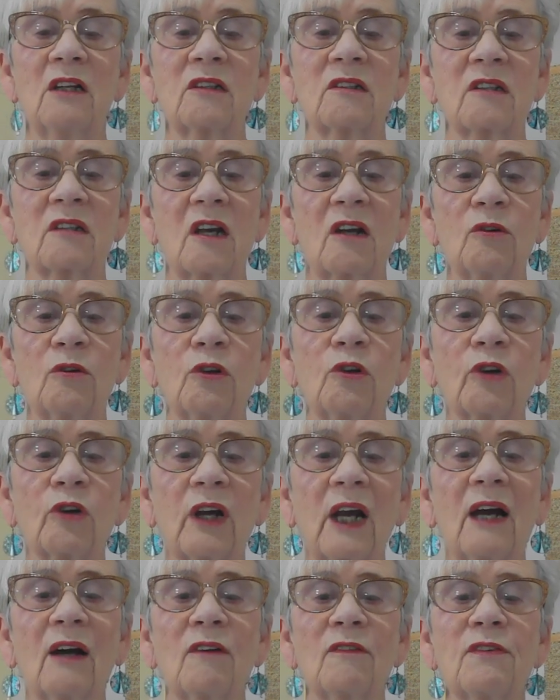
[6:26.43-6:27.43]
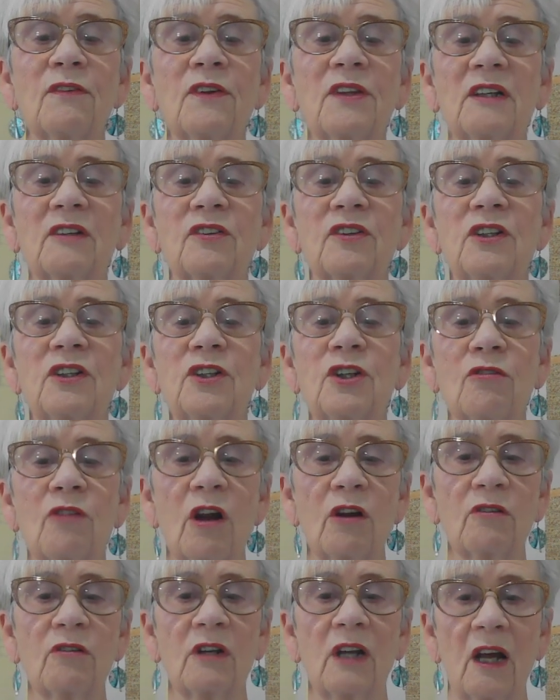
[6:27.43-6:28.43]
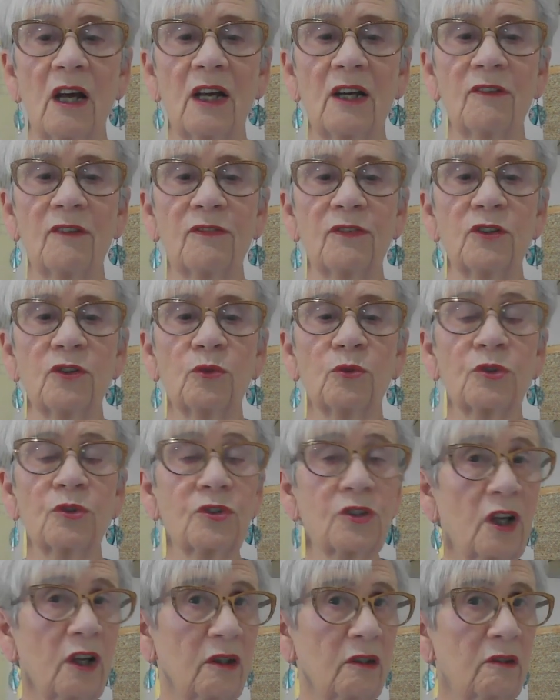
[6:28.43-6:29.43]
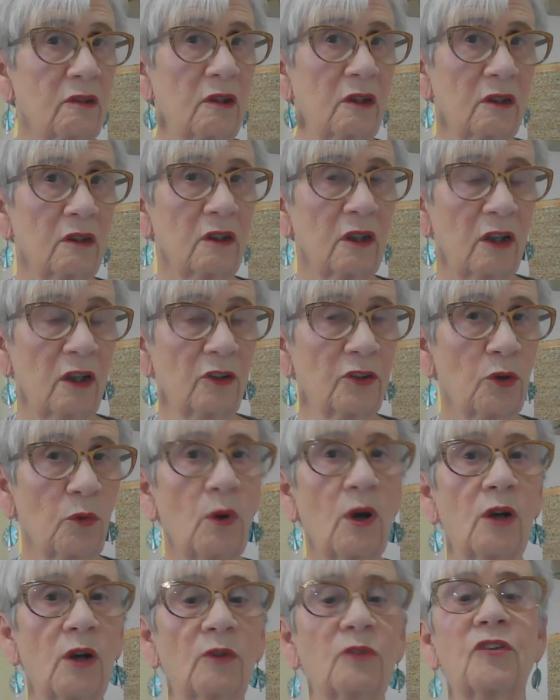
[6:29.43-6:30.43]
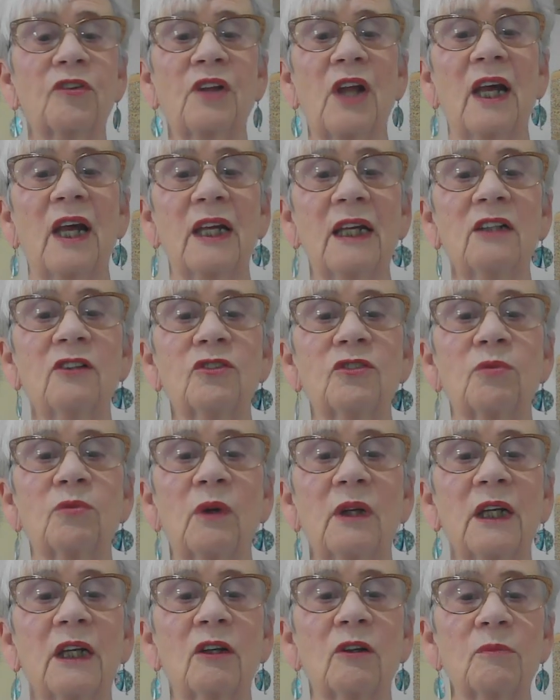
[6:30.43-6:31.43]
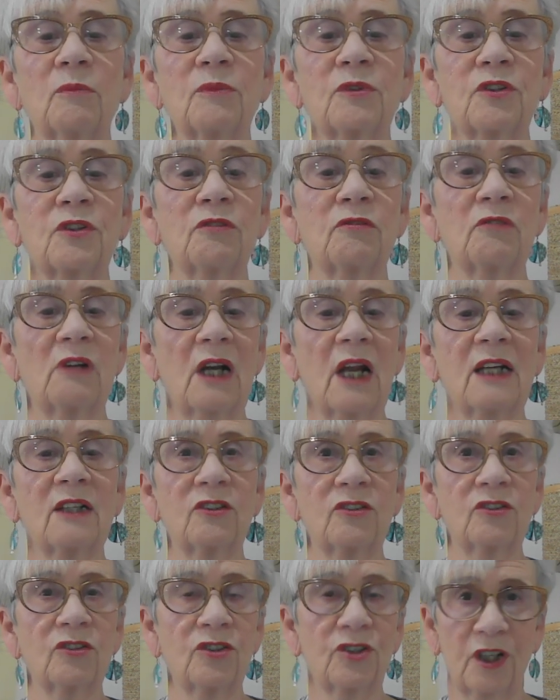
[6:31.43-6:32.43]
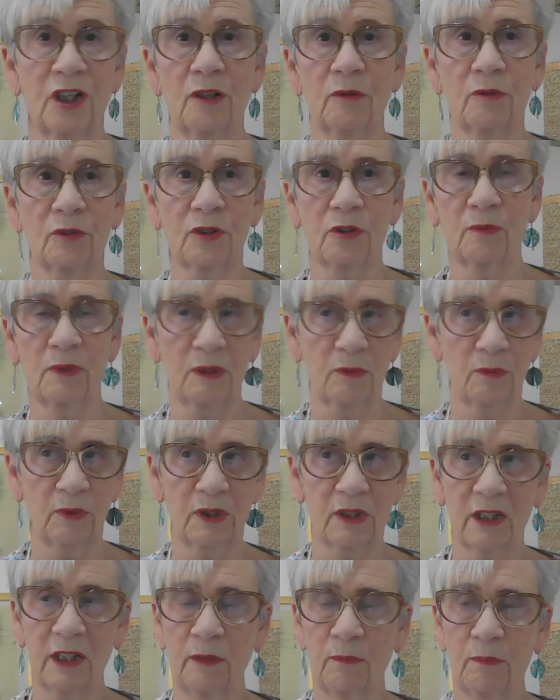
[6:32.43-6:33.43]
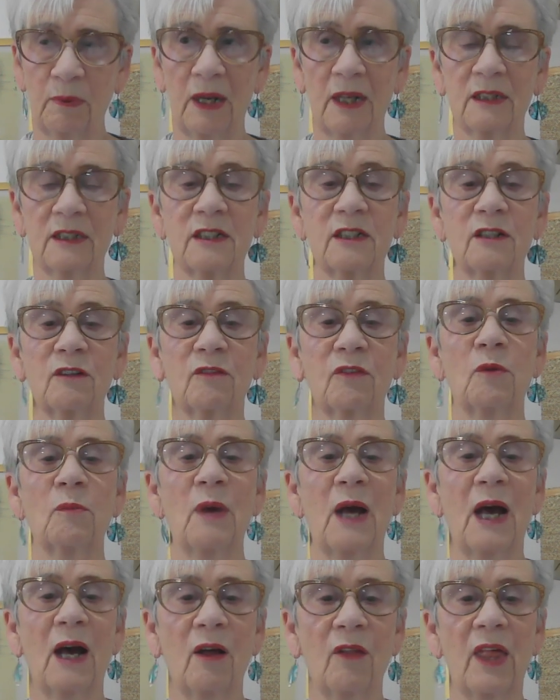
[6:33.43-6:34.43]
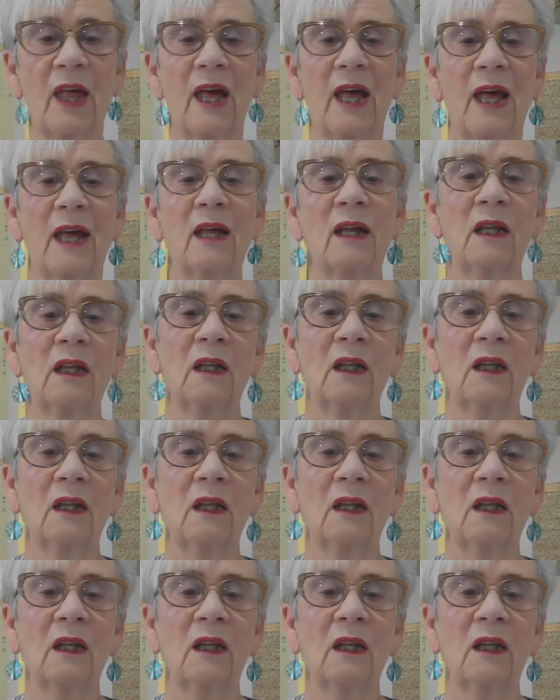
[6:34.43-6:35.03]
So look out for this in your own life and also on the world stage when it comes to relationships. I mean, we see plenty of them out there.